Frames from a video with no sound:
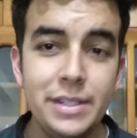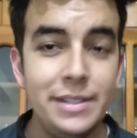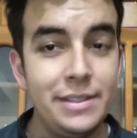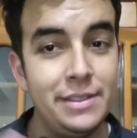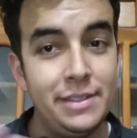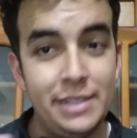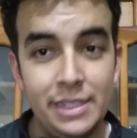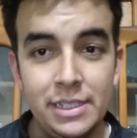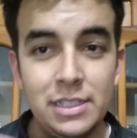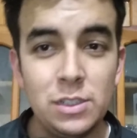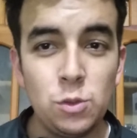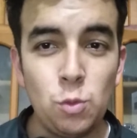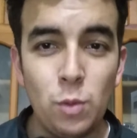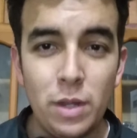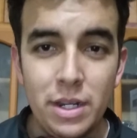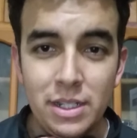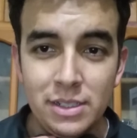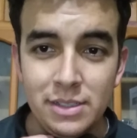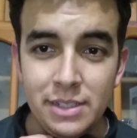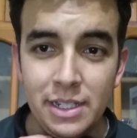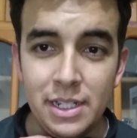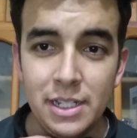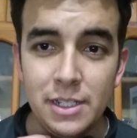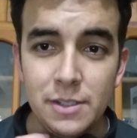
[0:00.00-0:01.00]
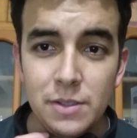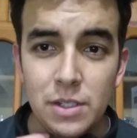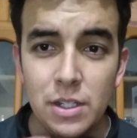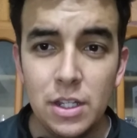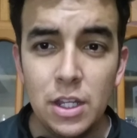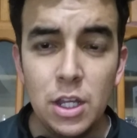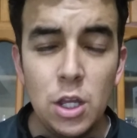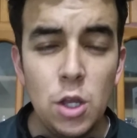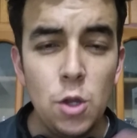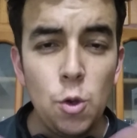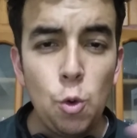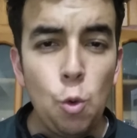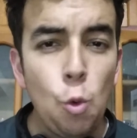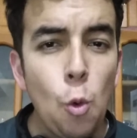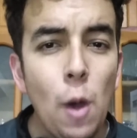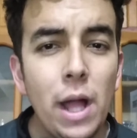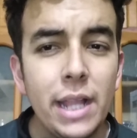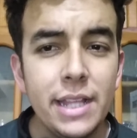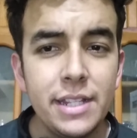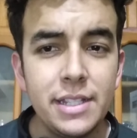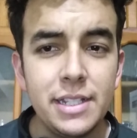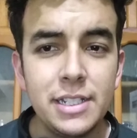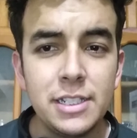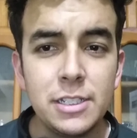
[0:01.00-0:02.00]
This is what is needed.
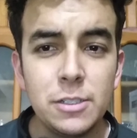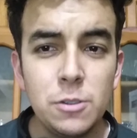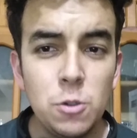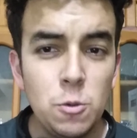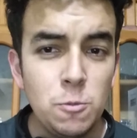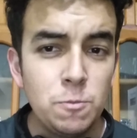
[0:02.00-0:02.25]
Qualities.